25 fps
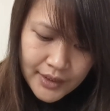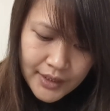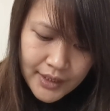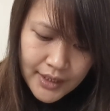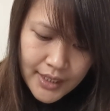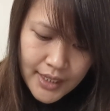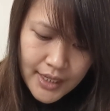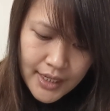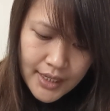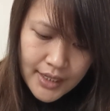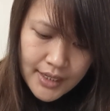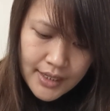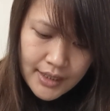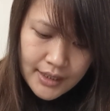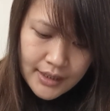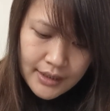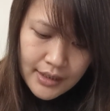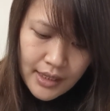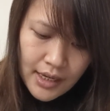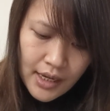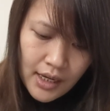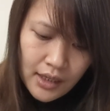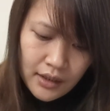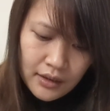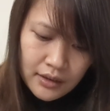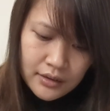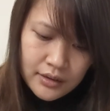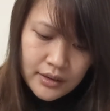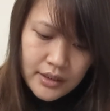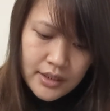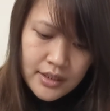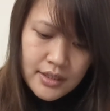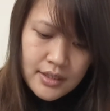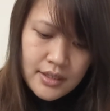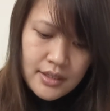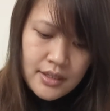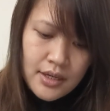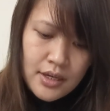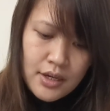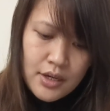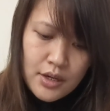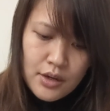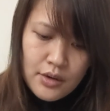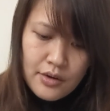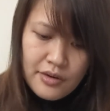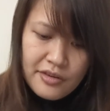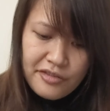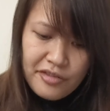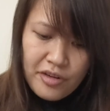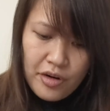Canadian dollars.
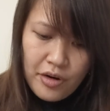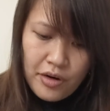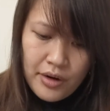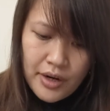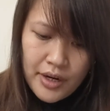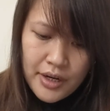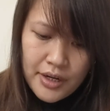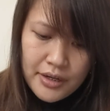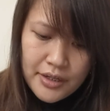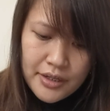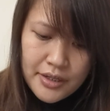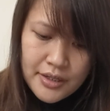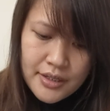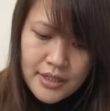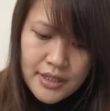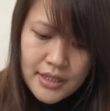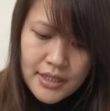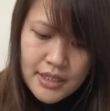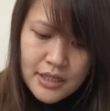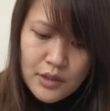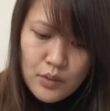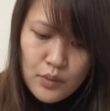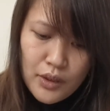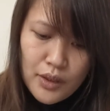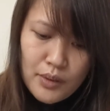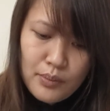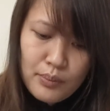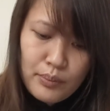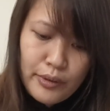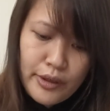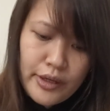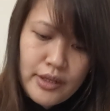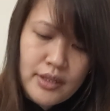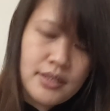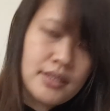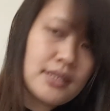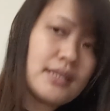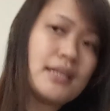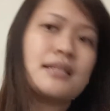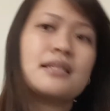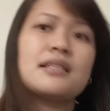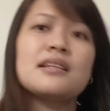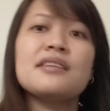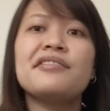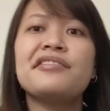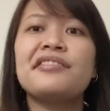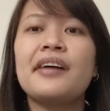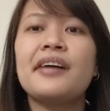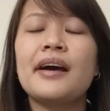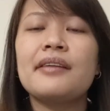
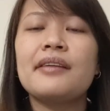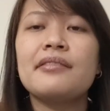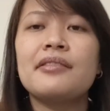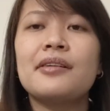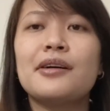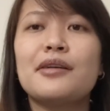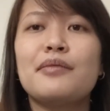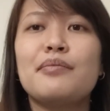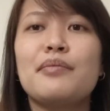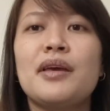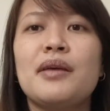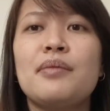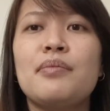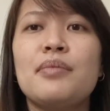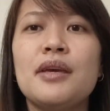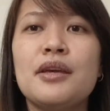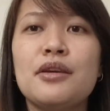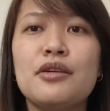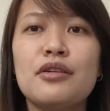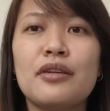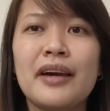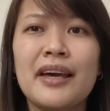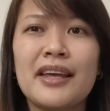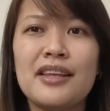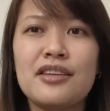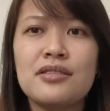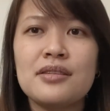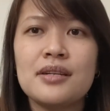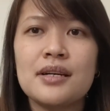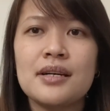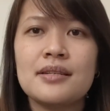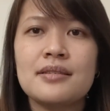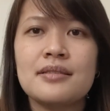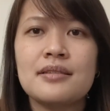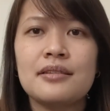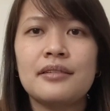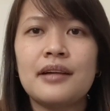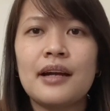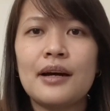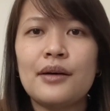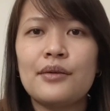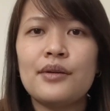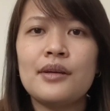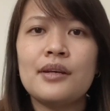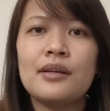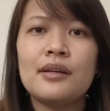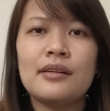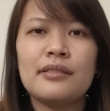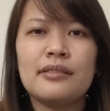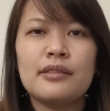461.65, or maybe you can just
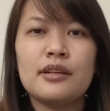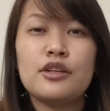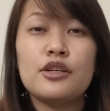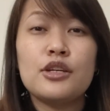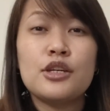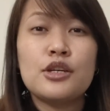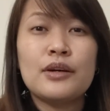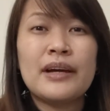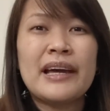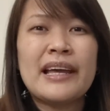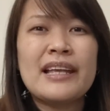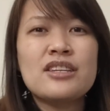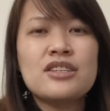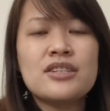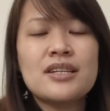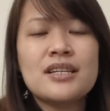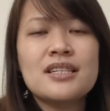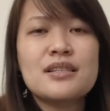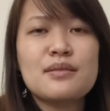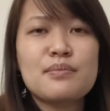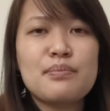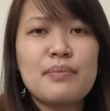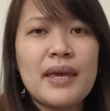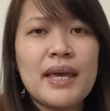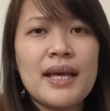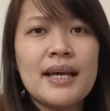round it off, you can just